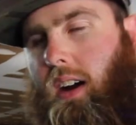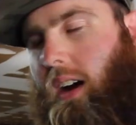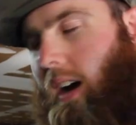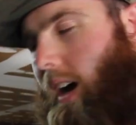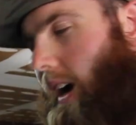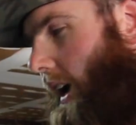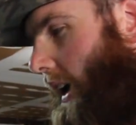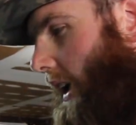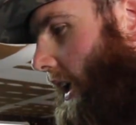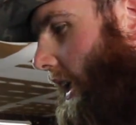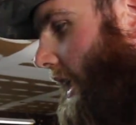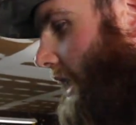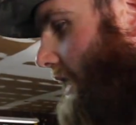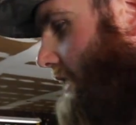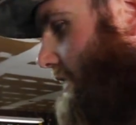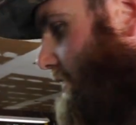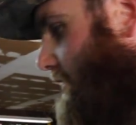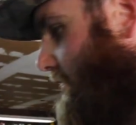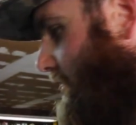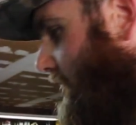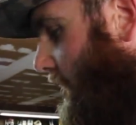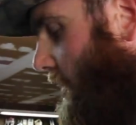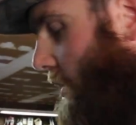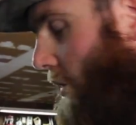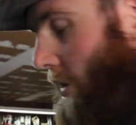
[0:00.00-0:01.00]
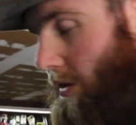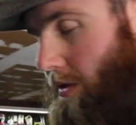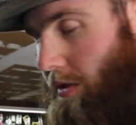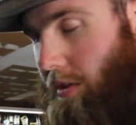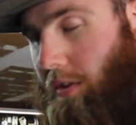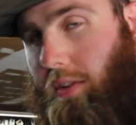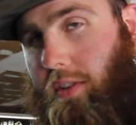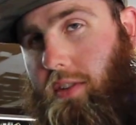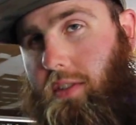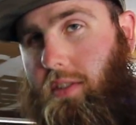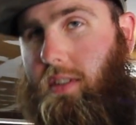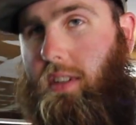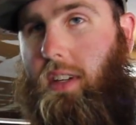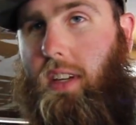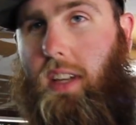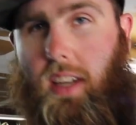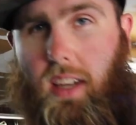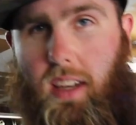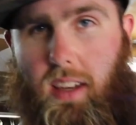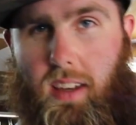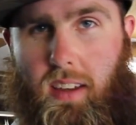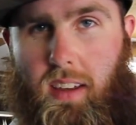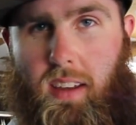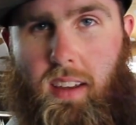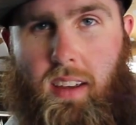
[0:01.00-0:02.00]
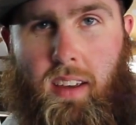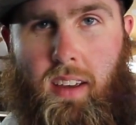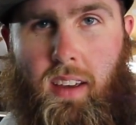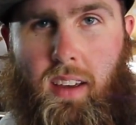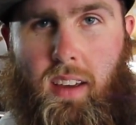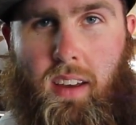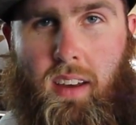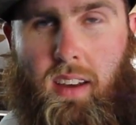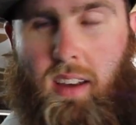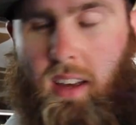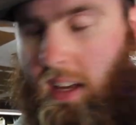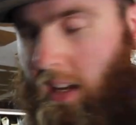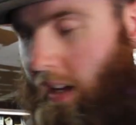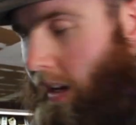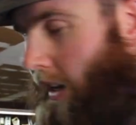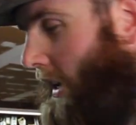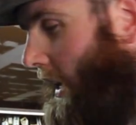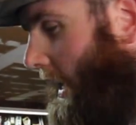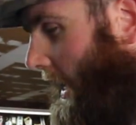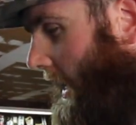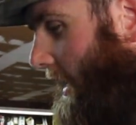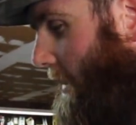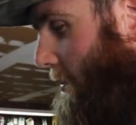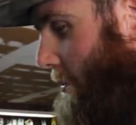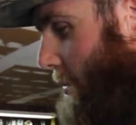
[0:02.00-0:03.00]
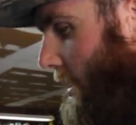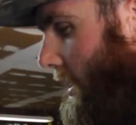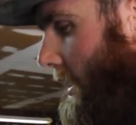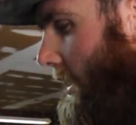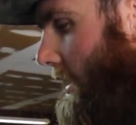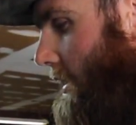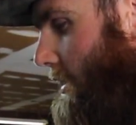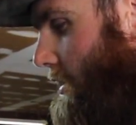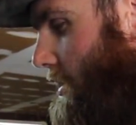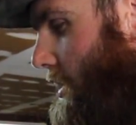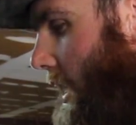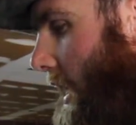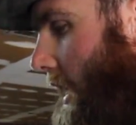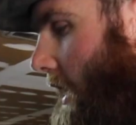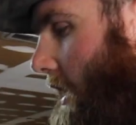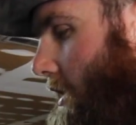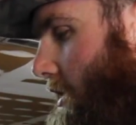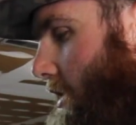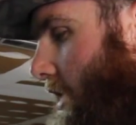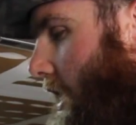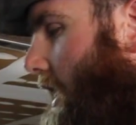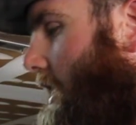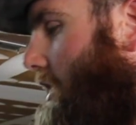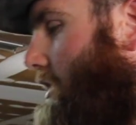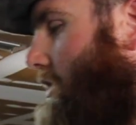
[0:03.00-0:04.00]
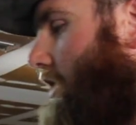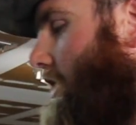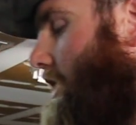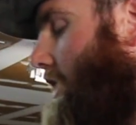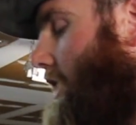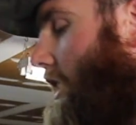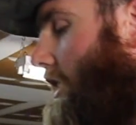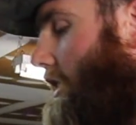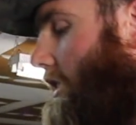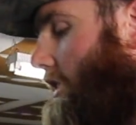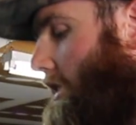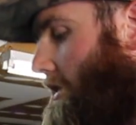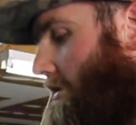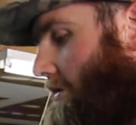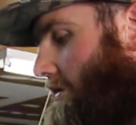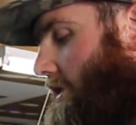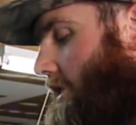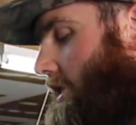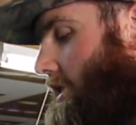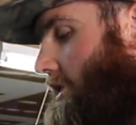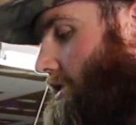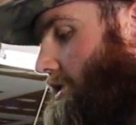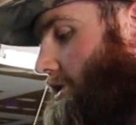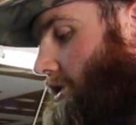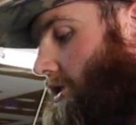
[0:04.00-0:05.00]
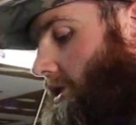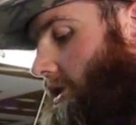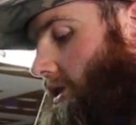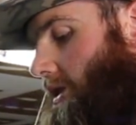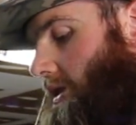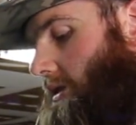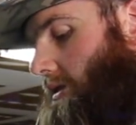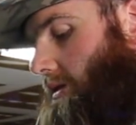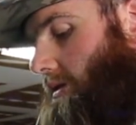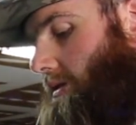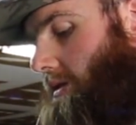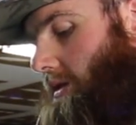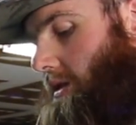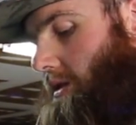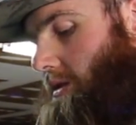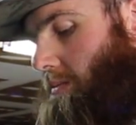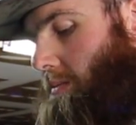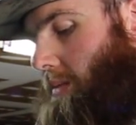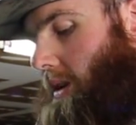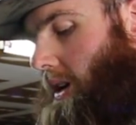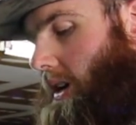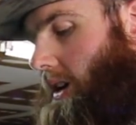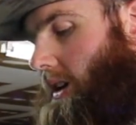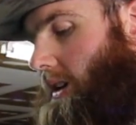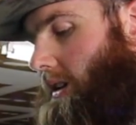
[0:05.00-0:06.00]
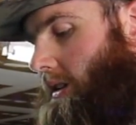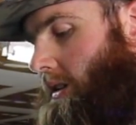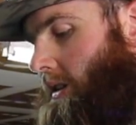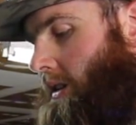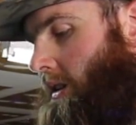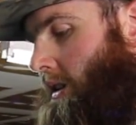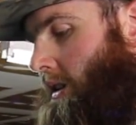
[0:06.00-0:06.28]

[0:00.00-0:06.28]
All right, guys. So as you can see, I completed the challenge. I actually caught a fish on this bait,